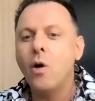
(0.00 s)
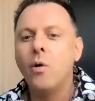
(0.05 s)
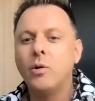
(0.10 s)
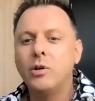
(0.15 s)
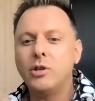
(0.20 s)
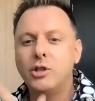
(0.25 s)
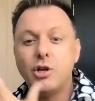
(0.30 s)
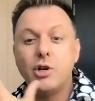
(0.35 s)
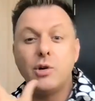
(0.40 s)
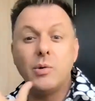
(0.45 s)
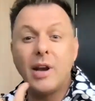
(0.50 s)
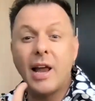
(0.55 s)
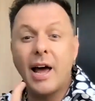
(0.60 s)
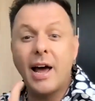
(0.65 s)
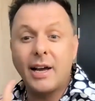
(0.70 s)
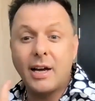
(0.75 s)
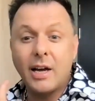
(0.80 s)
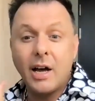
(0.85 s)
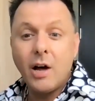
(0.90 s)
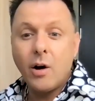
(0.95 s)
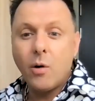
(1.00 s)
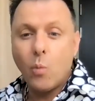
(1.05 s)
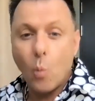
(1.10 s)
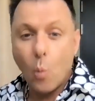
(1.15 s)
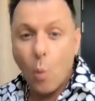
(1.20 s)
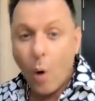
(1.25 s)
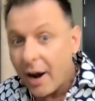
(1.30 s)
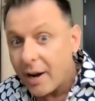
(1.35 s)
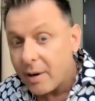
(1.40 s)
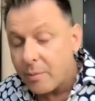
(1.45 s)
Do you like
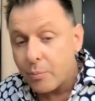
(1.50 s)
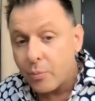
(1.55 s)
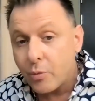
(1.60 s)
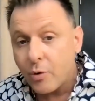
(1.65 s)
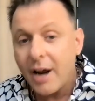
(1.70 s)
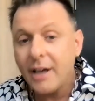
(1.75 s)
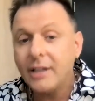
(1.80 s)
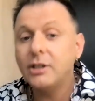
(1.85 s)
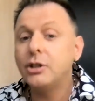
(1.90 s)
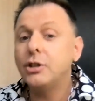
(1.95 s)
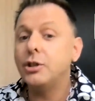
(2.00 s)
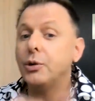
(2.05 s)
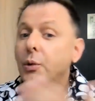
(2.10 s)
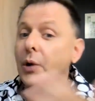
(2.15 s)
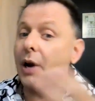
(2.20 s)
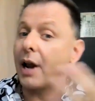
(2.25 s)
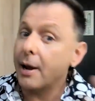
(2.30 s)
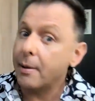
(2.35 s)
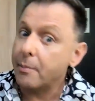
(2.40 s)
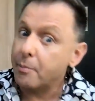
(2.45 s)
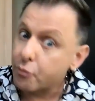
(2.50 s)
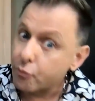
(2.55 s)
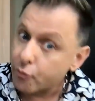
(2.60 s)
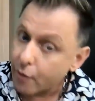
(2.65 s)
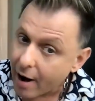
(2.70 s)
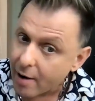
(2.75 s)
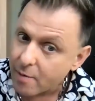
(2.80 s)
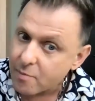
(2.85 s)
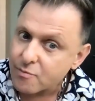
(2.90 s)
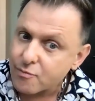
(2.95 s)
white bread? Do you like
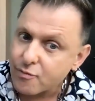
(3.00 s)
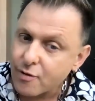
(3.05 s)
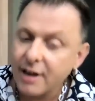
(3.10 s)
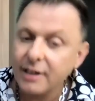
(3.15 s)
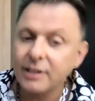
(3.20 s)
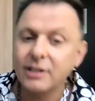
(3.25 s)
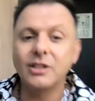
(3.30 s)
brown bread?